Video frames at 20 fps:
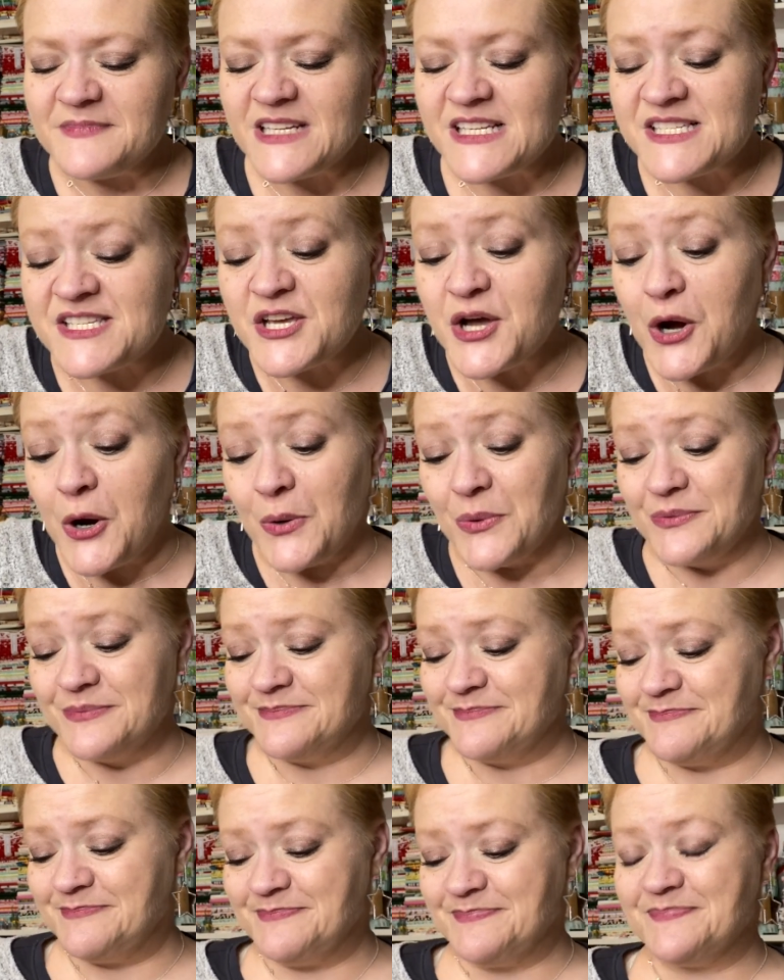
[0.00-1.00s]
So
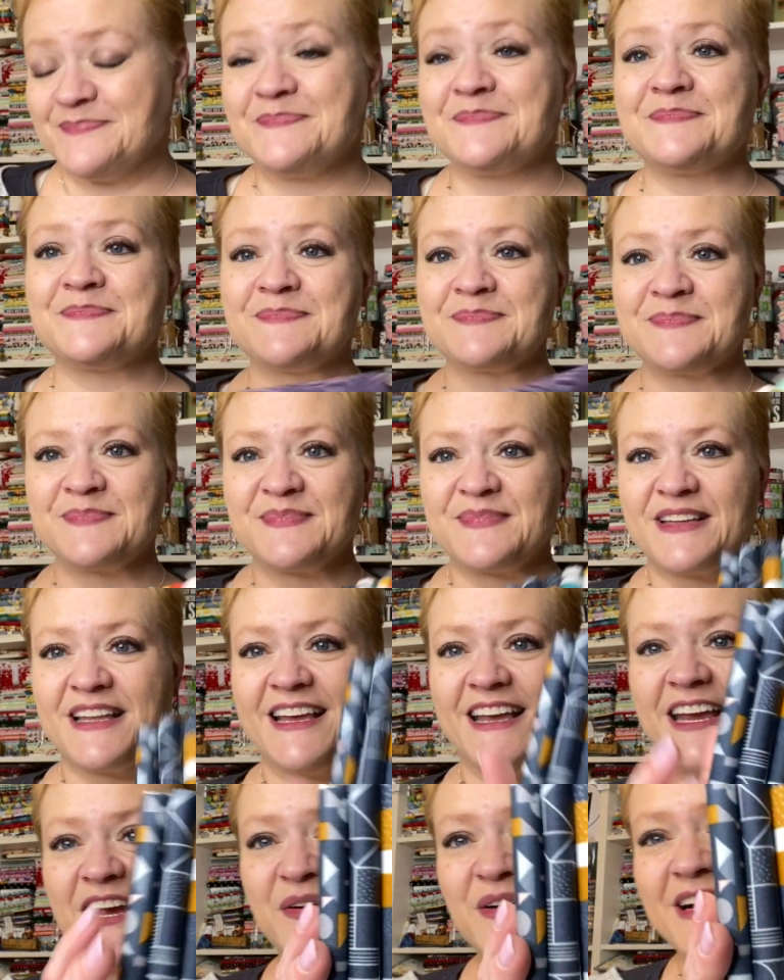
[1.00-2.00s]

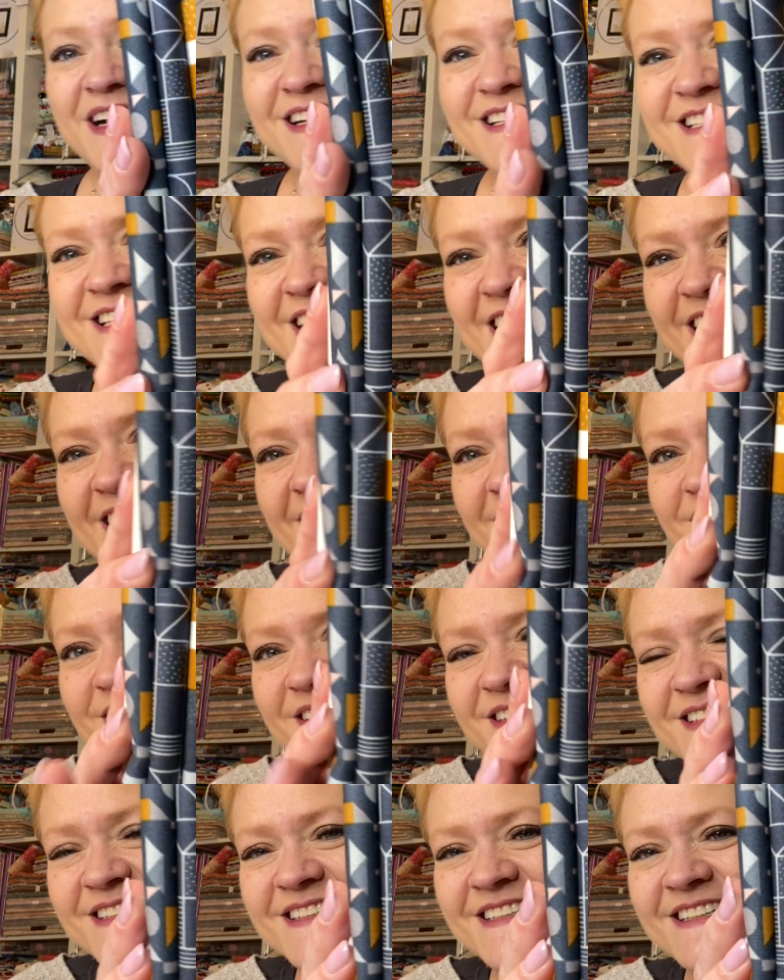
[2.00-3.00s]
here it is
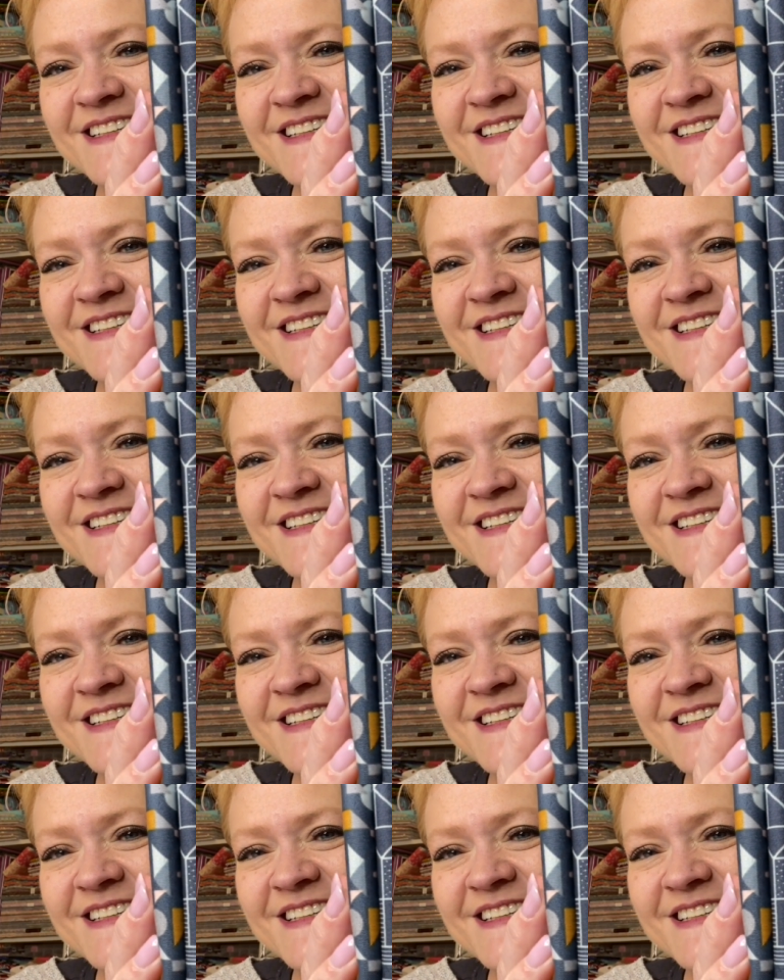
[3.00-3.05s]
again.